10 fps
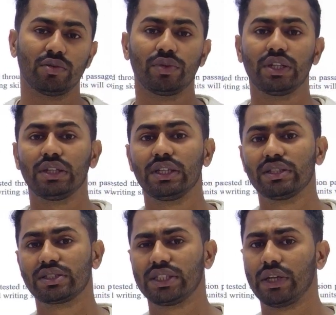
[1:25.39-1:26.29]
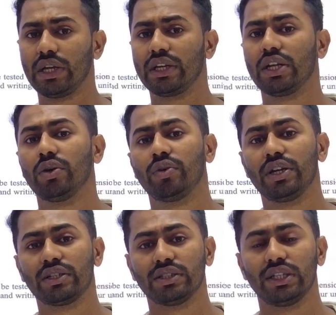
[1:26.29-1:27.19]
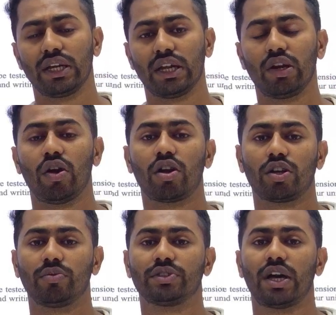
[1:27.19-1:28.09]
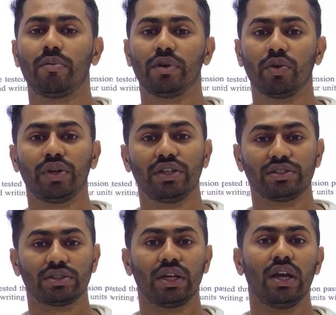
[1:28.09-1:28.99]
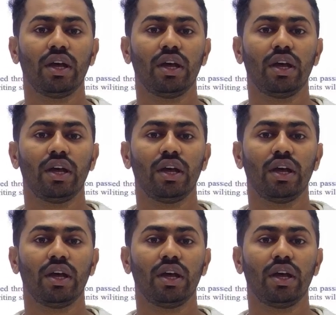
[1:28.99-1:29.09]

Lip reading: within these 10 units there are a lot of sub units.